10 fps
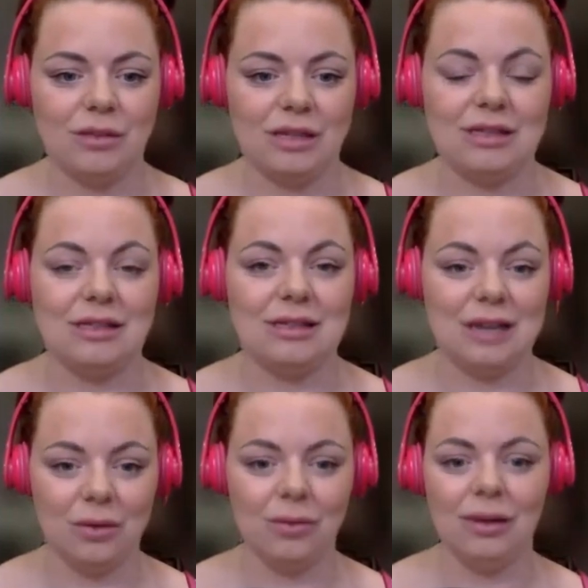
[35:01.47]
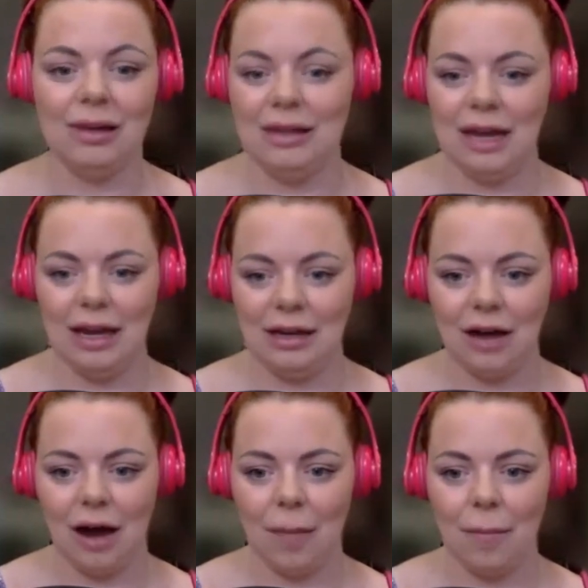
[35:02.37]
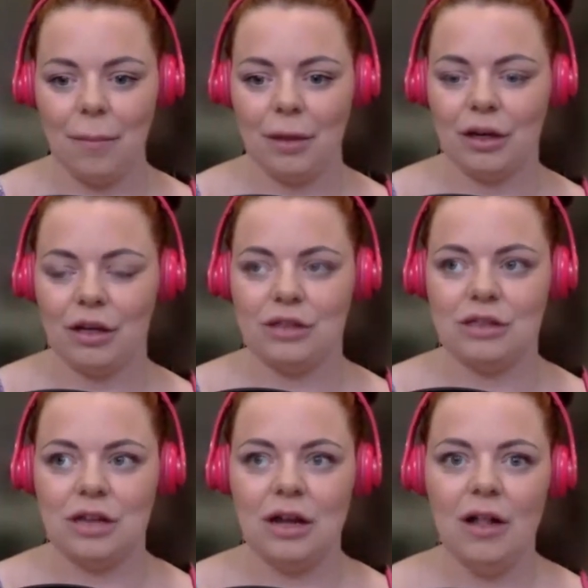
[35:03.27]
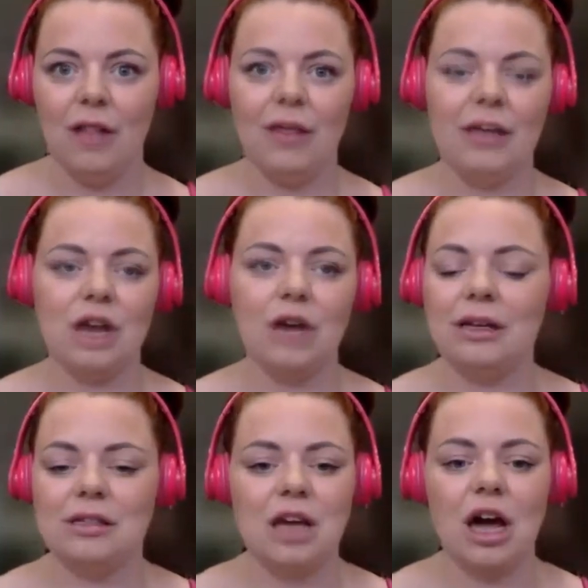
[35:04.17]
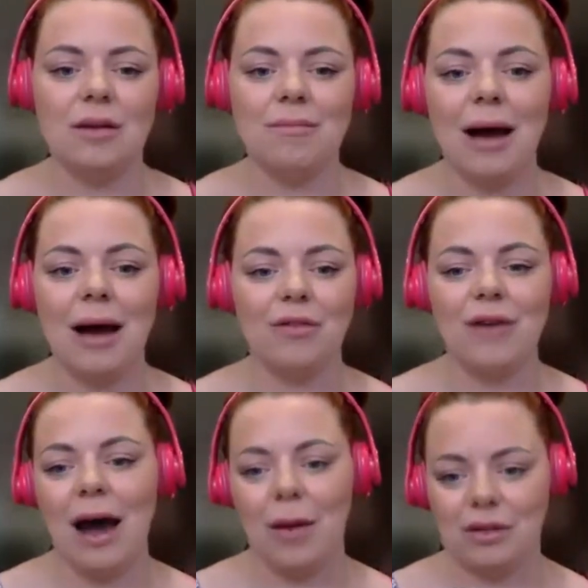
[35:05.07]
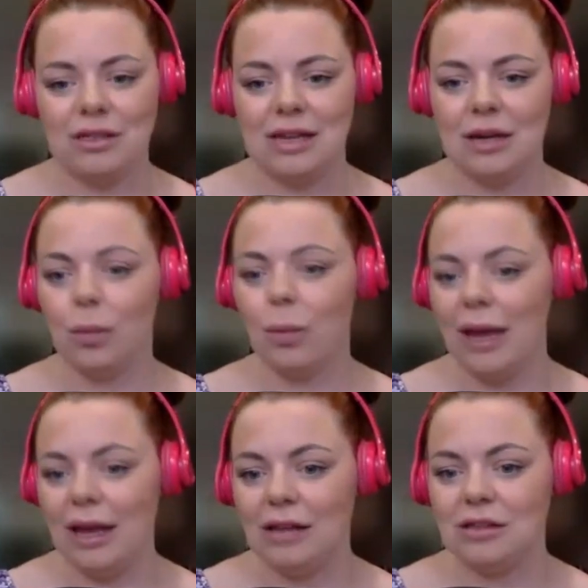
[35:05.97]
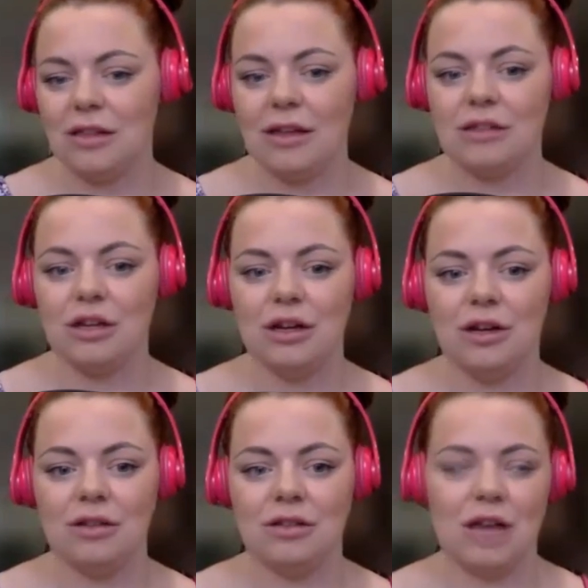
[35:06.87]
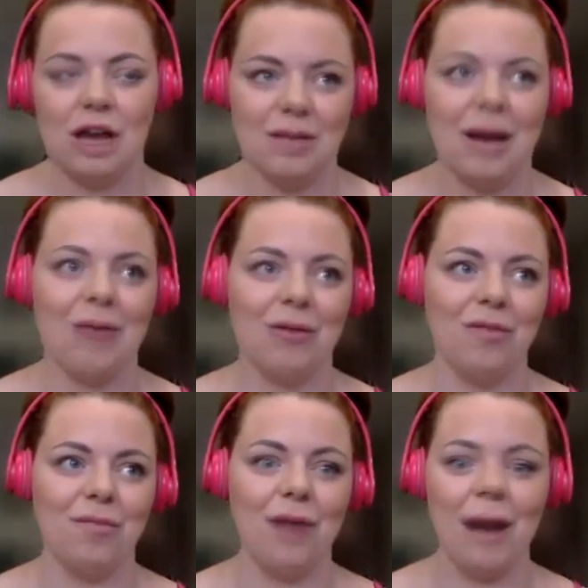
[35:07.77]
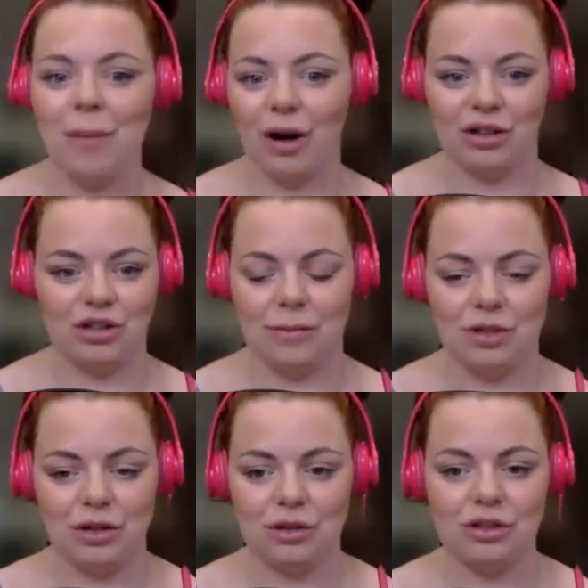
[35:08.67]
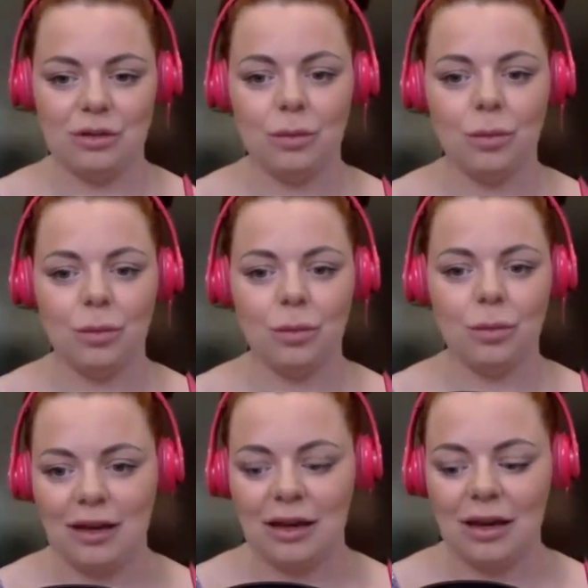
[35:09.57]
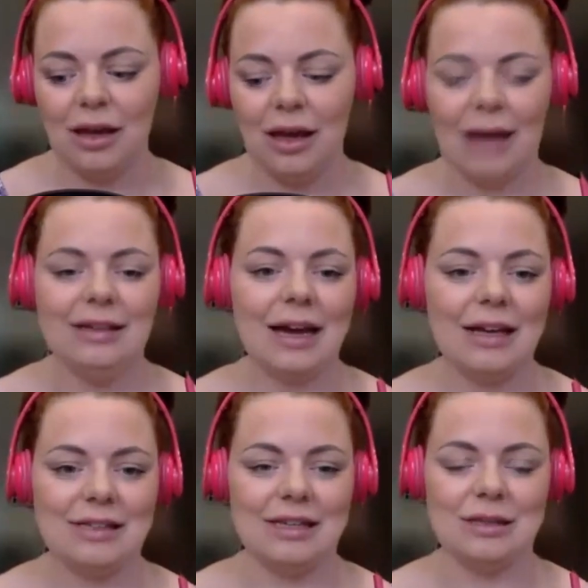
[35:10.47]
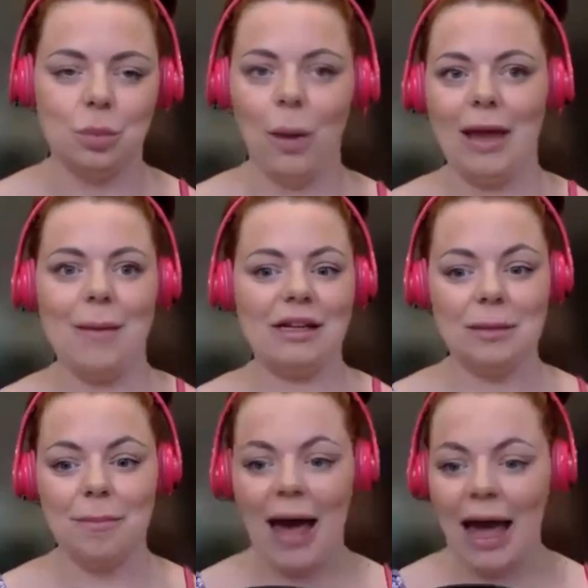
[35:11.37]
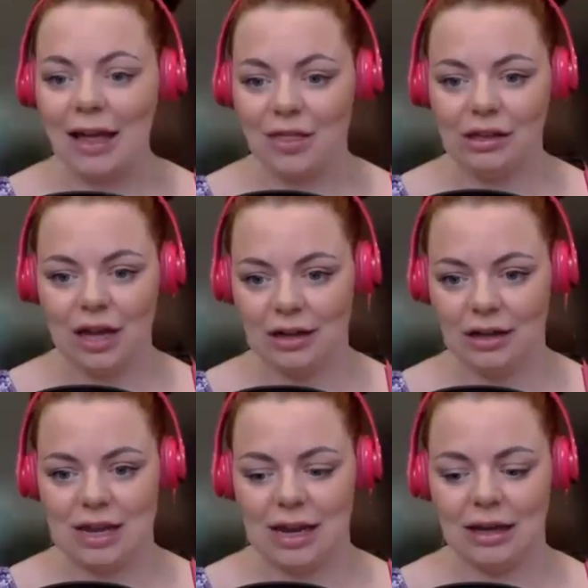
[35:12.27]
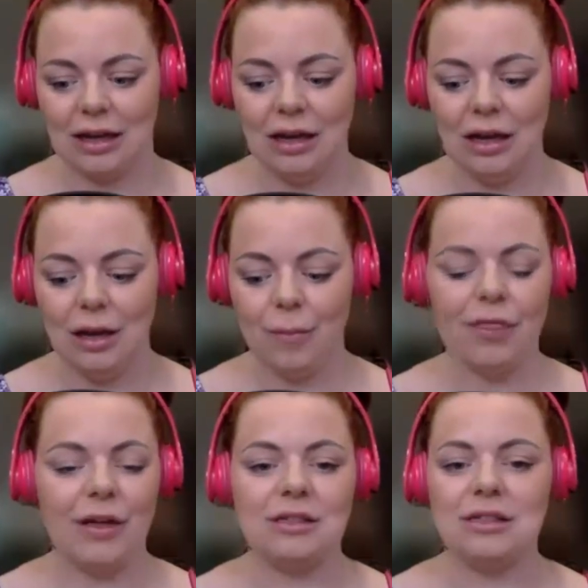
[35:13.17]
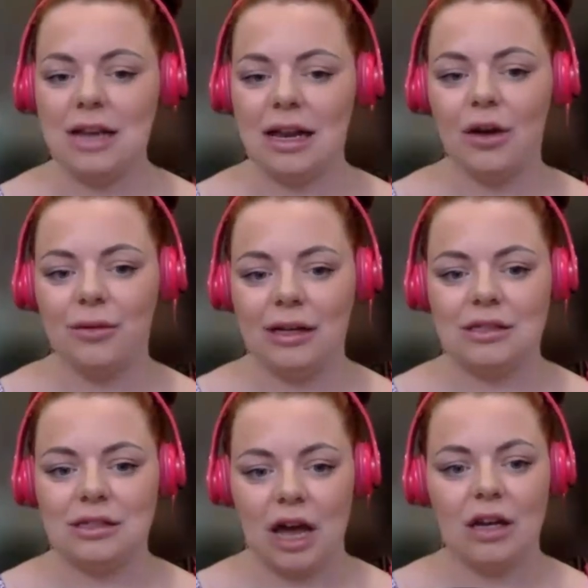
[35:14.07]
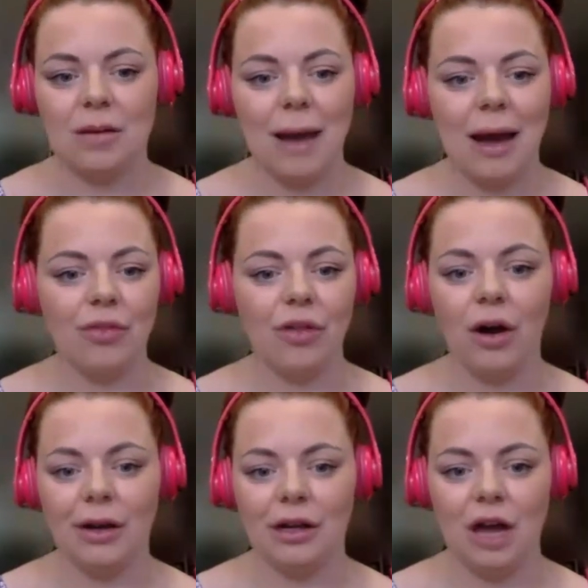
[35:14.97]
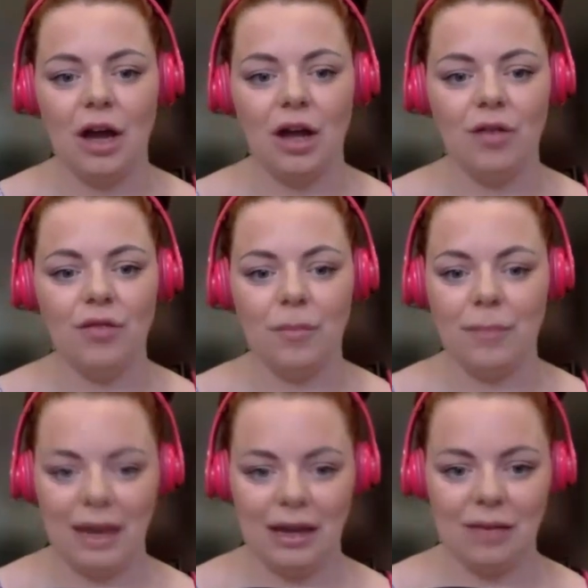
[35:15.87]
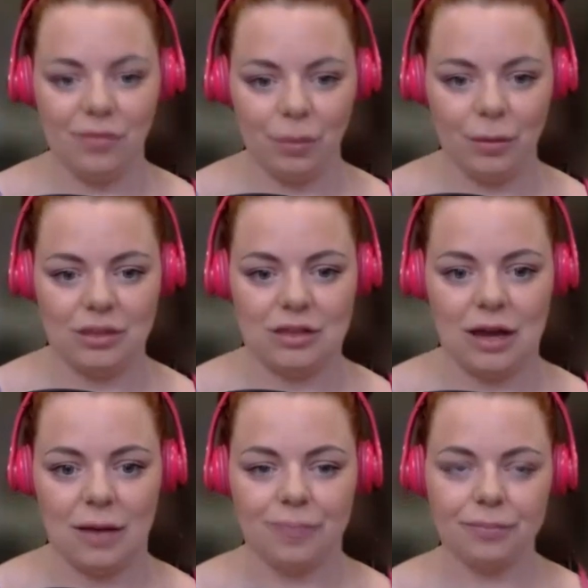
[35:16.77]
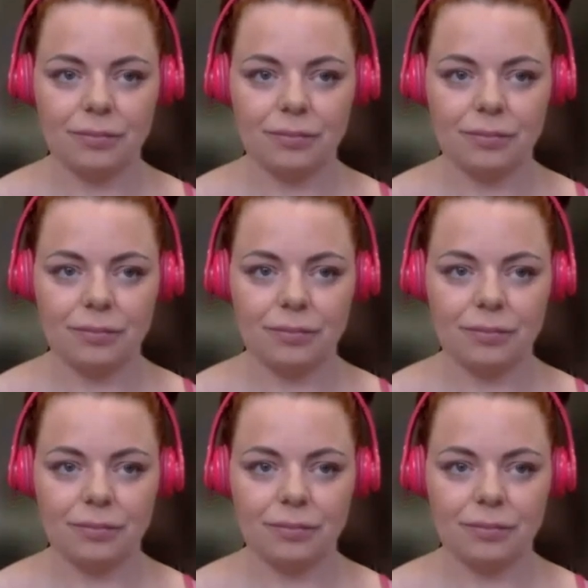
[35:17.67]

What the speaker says: is still linear income because there's only a certain amount of hours in a week. So there's only a certain amount of brand partnerships you can do in a week. And yes, it's way better pay than nursing, but there's still only a certain amount that I can earn from being an influencer.